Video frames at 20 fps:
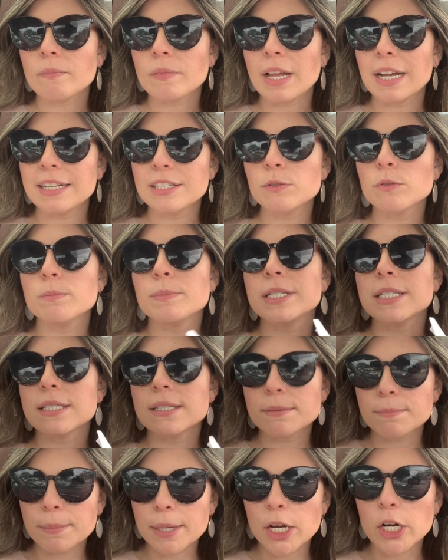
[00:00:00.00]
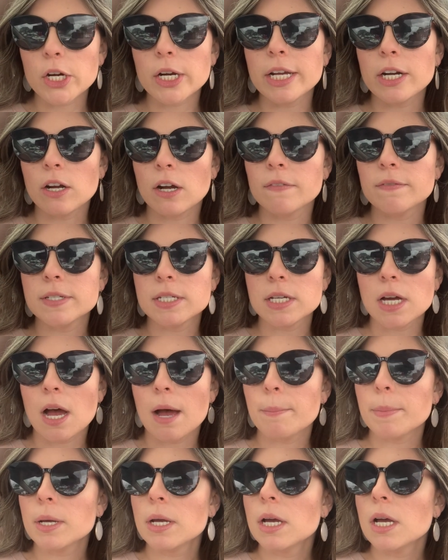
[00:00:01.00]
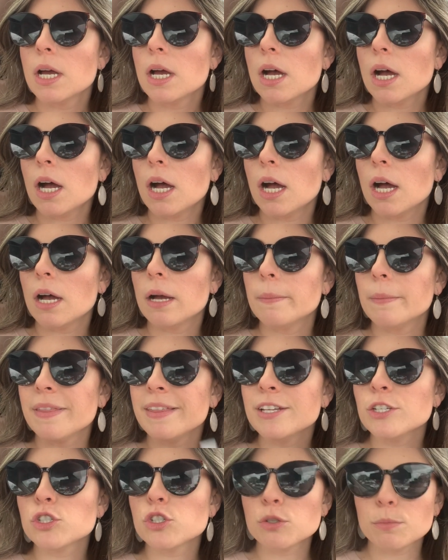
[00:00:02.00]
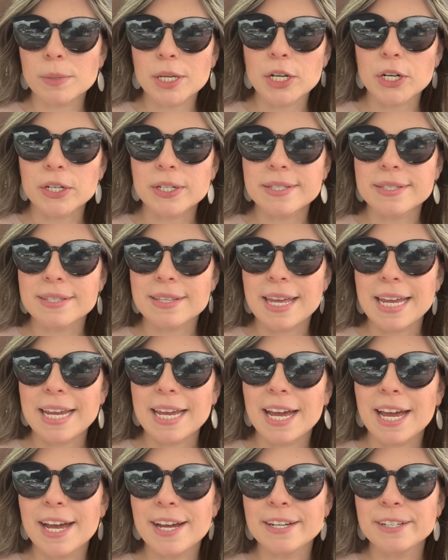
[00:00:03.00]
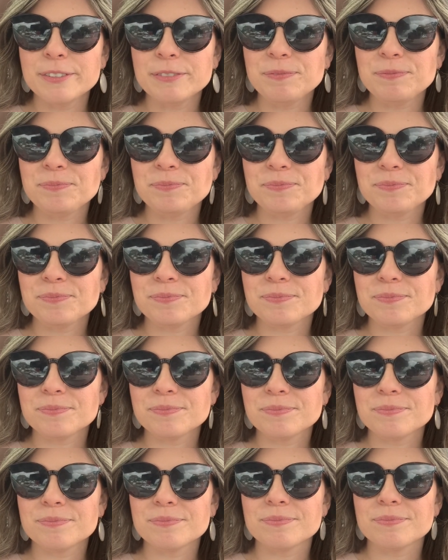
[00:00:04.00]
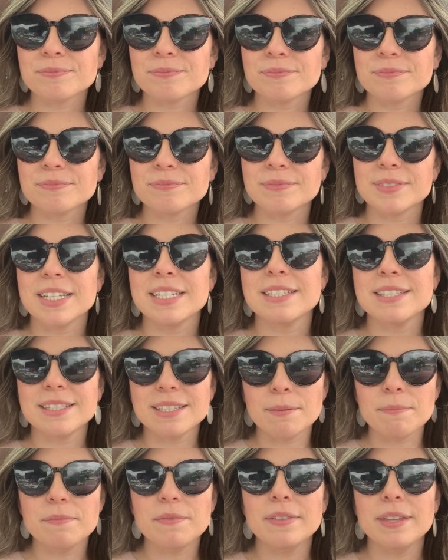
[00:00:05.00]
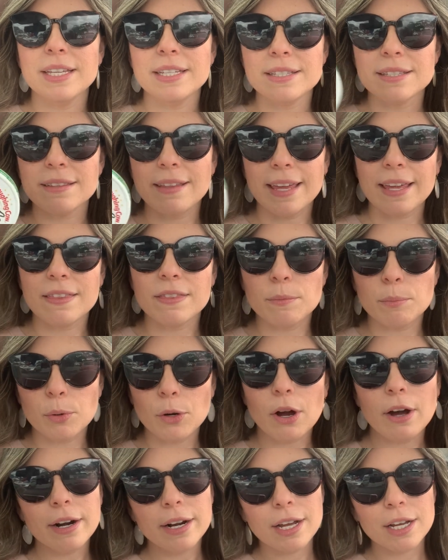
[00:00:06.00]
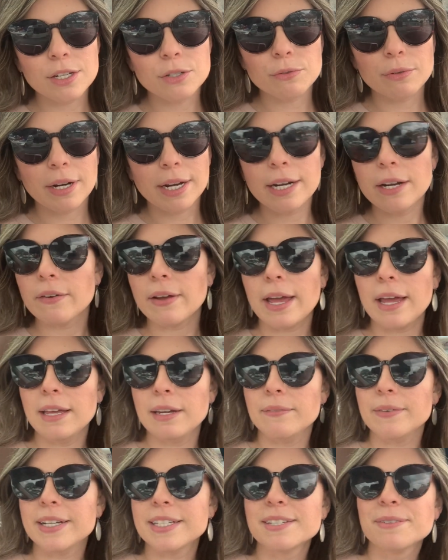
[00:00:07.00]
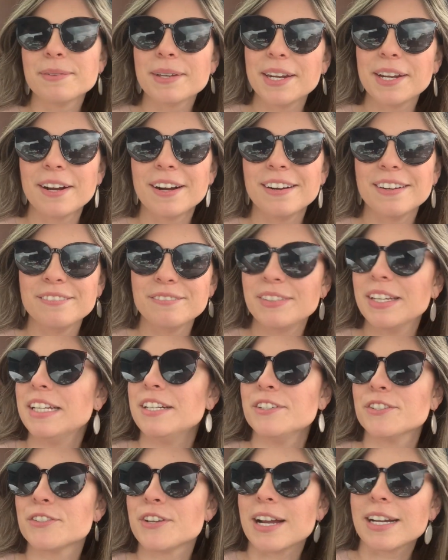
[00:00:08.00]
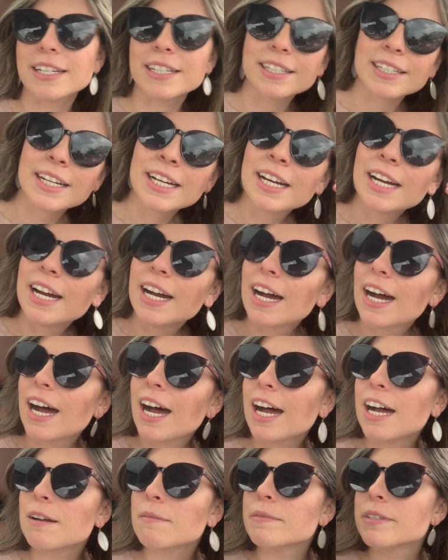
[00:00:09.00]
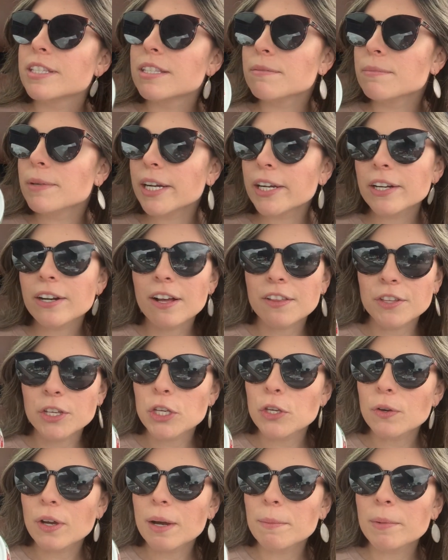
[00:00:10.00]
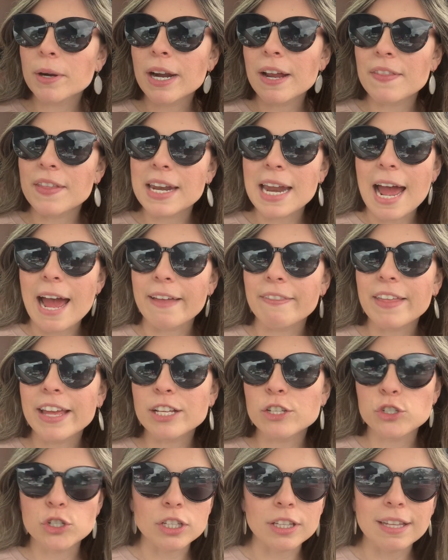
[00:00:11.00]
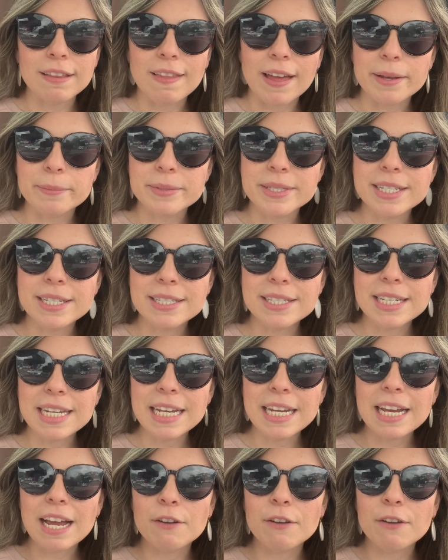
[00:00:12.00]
I guess it would be smear it on the top. Um, I think schmear is like a... is some is like the product, right? Okay, anyways, getting distracted. Um, smear it on the cucumber and then add like chili lime seasoning.